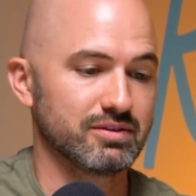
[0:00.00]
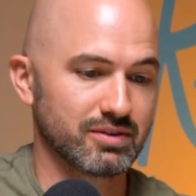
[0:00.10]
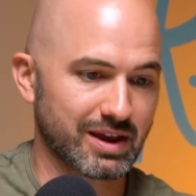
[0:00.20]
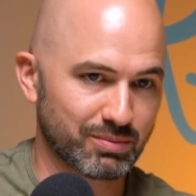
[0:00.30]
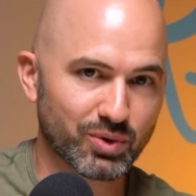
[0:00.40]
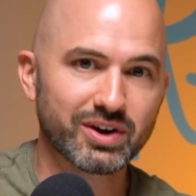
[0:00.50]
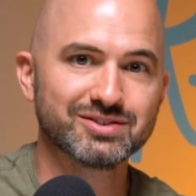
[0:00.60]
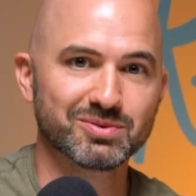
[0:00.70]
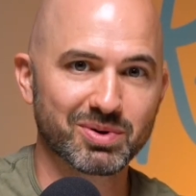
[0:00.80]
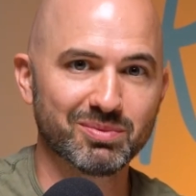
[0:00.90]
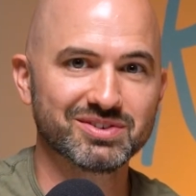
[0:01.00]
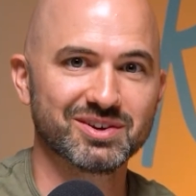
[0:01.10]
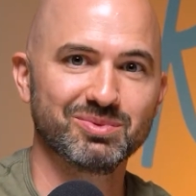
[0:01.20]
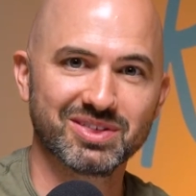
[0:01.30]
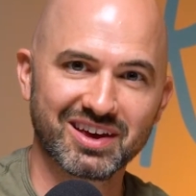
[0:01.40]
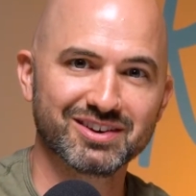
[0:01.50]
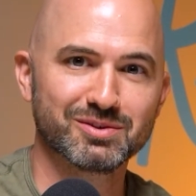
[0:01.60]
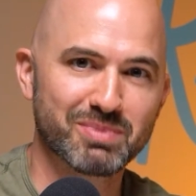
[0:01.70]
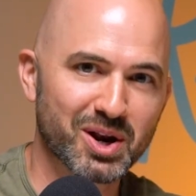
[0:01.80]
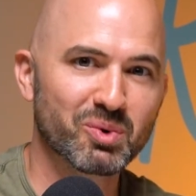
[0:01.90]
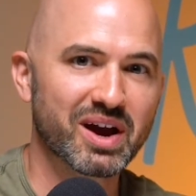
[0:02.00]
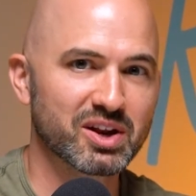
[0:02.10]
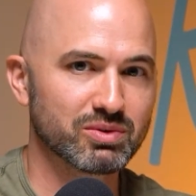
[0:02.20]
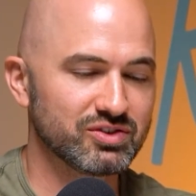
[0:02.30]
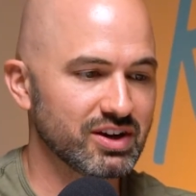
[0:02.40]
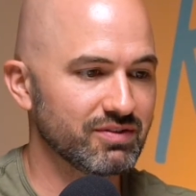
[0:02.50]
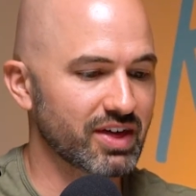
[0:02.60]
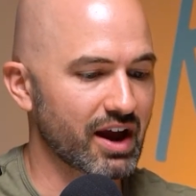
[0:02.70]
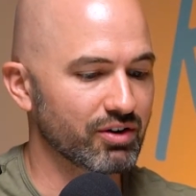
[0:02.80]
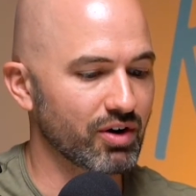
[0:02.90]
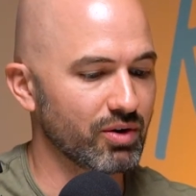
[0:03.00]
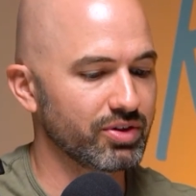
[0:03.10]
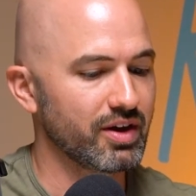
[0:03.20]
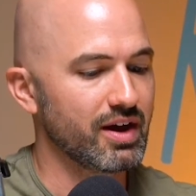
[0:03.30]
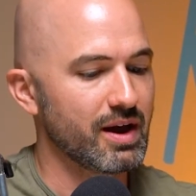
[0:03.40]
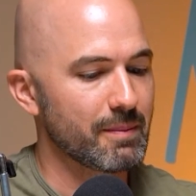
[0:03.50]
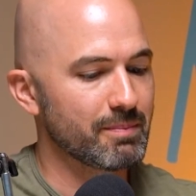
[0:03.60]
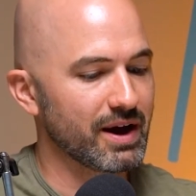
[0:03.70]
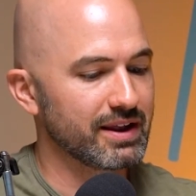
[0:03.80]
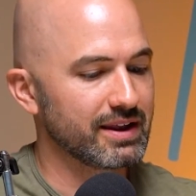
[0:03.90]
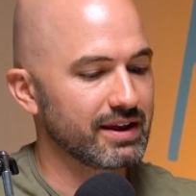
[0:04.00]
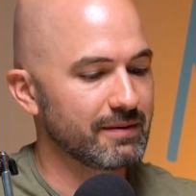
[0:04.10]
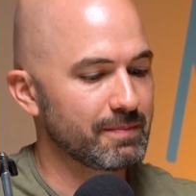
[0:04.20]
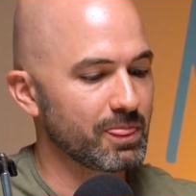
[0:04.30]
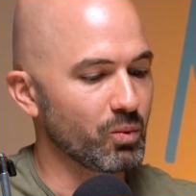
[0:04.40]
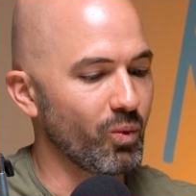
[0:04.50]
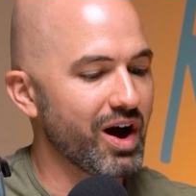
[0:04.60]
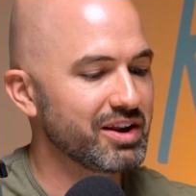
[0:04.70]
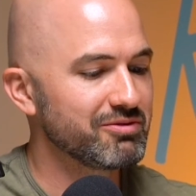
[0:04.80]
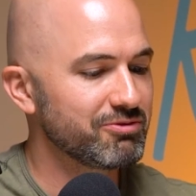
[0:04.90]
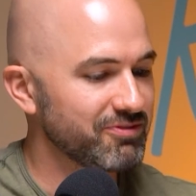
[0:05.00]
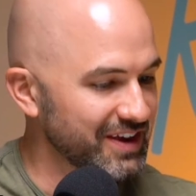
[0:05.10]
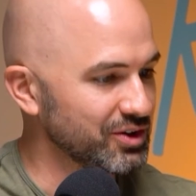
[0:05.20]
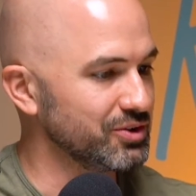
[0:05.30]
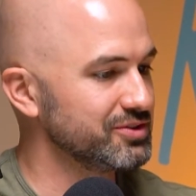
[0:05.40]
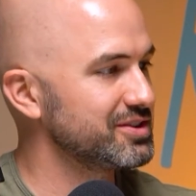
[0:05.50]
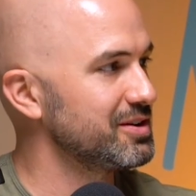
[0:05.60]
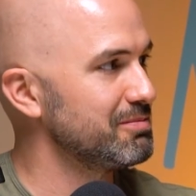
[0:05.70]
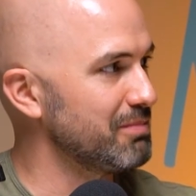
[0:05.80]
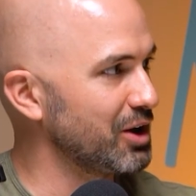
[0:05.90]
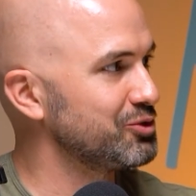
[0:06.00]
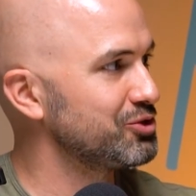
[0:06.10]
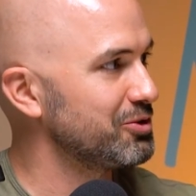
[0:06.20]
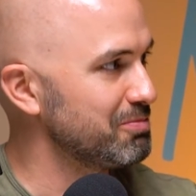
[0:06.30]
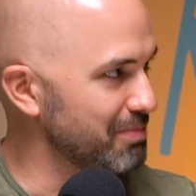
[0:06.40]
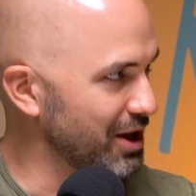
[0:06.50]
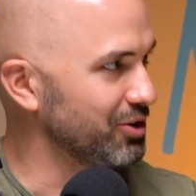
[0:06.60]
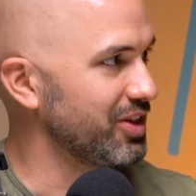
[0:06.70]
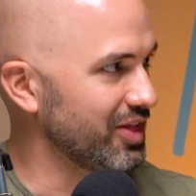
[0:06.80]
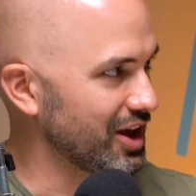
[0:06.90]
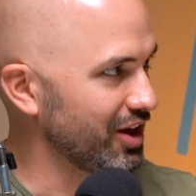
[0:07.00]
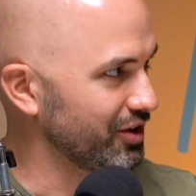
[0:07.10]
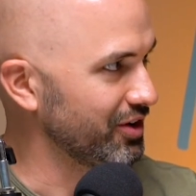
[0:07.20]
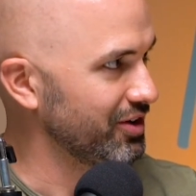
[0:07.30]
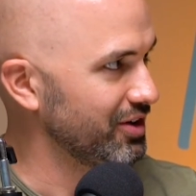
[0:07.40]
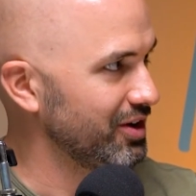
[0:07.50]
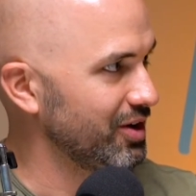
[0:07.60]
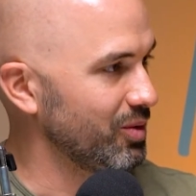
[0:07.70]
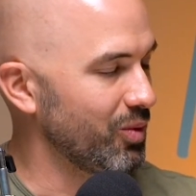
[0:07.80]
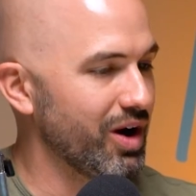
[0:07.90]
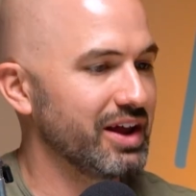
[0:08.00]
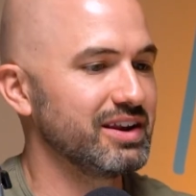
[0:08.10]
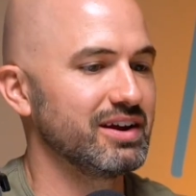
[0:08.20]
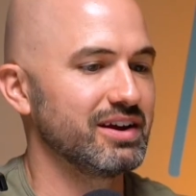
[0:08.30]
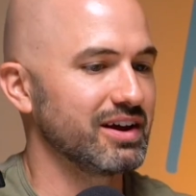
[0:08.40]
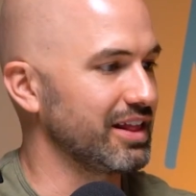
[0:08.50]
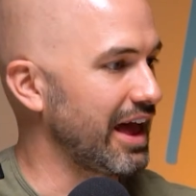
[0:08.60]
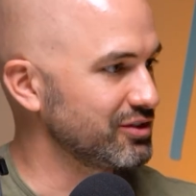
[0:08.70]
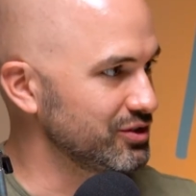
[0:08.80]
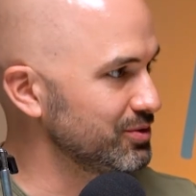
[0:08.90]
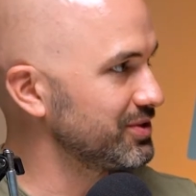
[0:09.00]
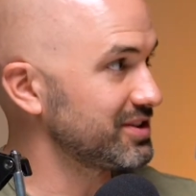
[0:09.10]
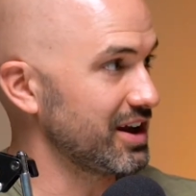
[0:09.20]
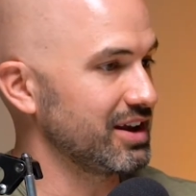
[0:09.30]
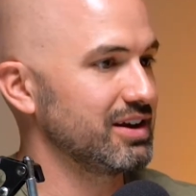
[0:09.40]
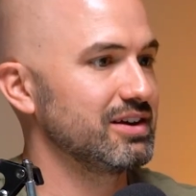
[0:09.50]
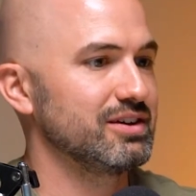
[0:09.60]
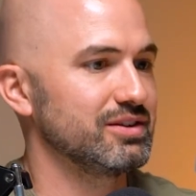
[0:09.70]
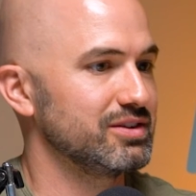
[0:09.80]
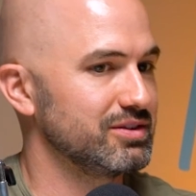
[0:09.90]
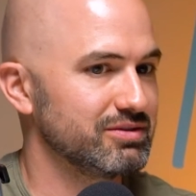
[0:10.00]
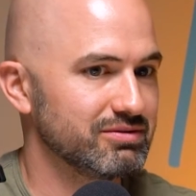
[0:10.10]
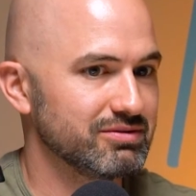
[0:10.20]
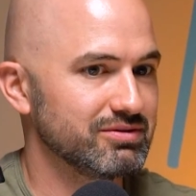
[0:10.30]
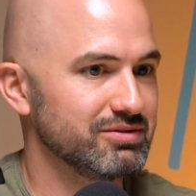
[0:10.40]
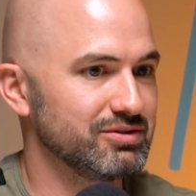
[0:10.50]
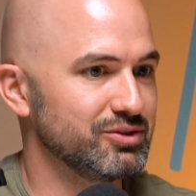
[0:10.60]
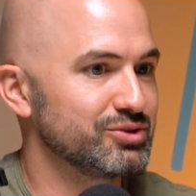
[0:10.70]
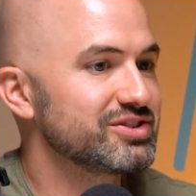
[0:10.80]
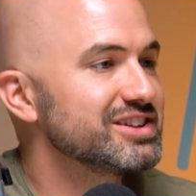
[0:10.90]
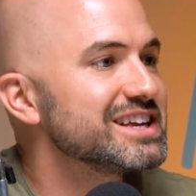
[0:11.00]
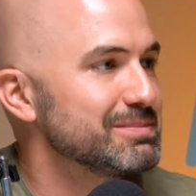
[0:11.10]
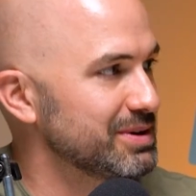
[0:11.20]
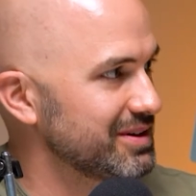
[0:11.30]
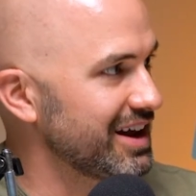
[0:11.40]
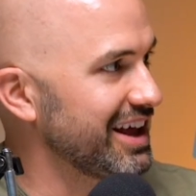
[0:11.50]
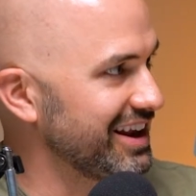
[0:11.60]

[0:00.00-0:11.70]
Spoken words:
Employee supremacy, we think, is a better way to achieve that growth, but one feels much better than the other. One, as you've said, you sleep at